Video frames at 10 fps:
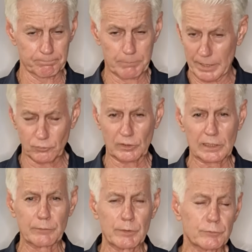
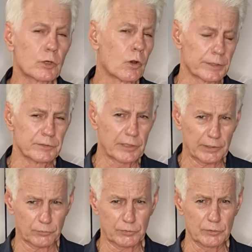Basically, we've tried and
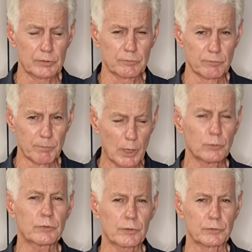tested
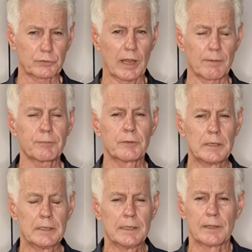most of the stuff
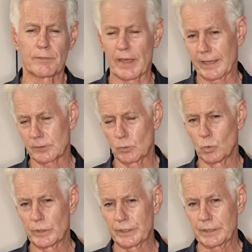that
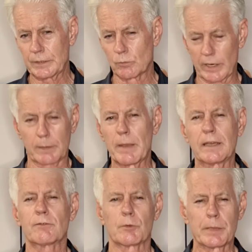we
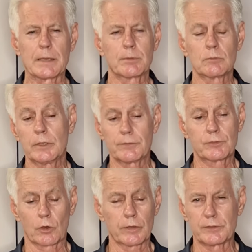recommend for people. We've
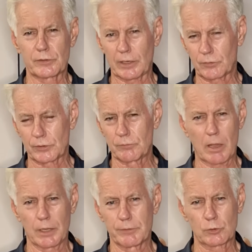tried to test it
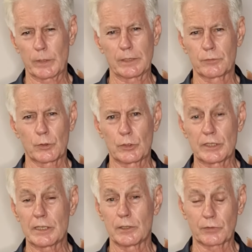over 20, 30
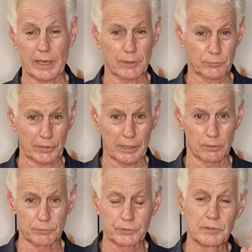years
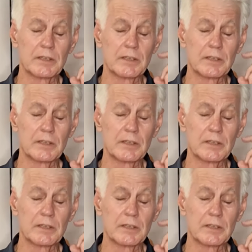ourselves.